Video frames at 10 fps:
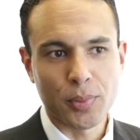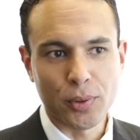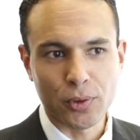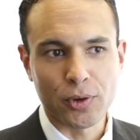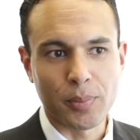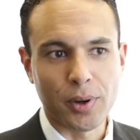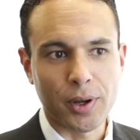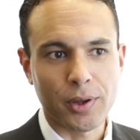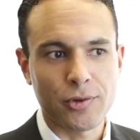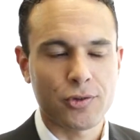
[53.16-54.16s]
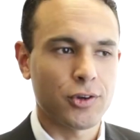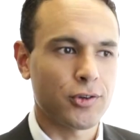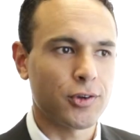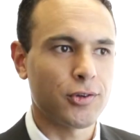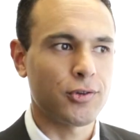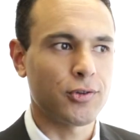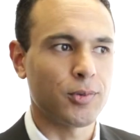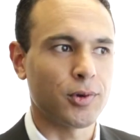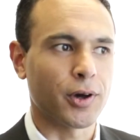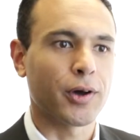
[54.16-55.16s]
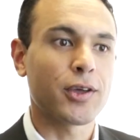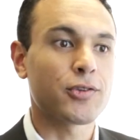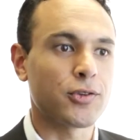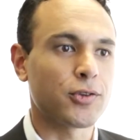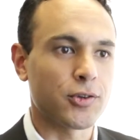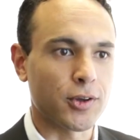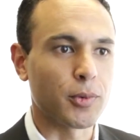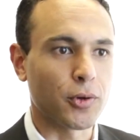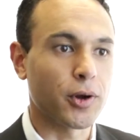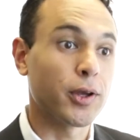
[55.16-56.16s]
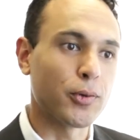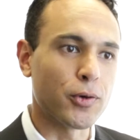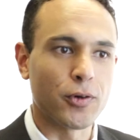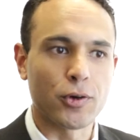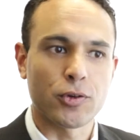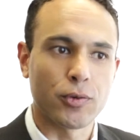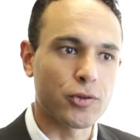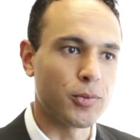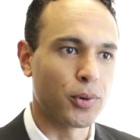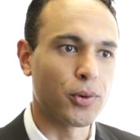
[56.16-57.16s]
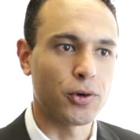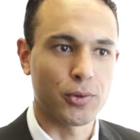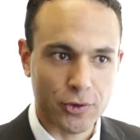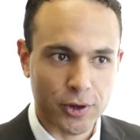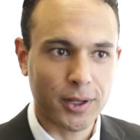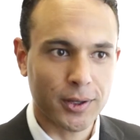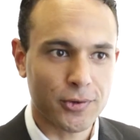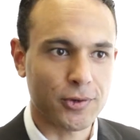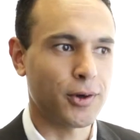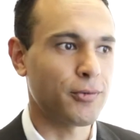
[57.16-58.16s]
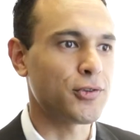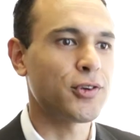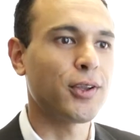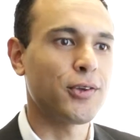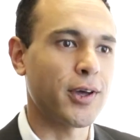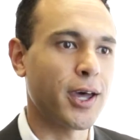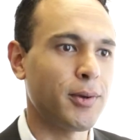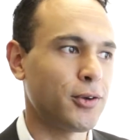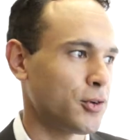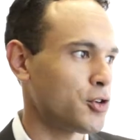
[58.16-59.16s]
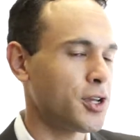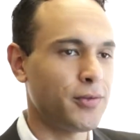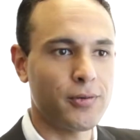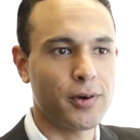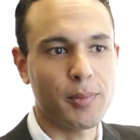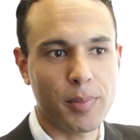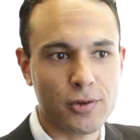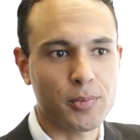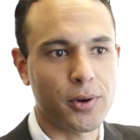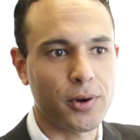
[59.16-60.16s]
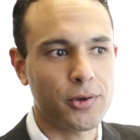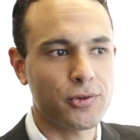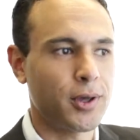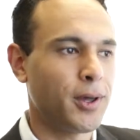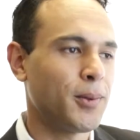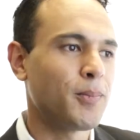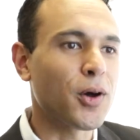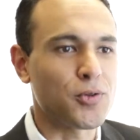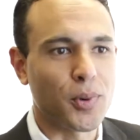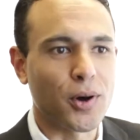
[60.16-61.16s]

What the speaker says: important to buyers, just as, I guess it's to some degree the reverse of what's important to a seller. So if a seller's aiming to achieve the very best price, most